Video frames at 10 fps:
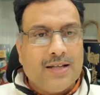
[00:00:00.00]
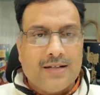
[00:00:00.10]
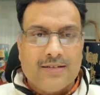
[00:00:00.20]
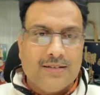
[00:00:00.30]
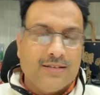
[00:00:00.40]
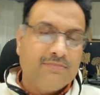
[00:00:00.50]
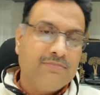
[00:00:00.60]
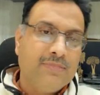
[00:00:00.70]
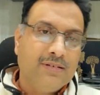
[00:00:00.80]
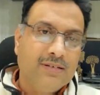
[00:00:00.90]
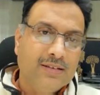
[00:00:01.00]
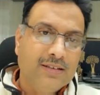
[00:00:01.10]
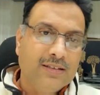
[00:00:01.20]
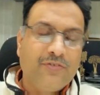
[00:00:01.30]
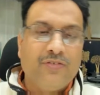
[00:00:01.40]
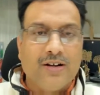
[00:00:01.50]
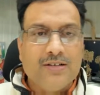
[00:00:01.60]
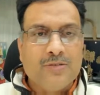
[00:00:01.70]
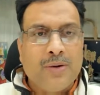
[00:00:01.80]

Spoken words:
That's the difference.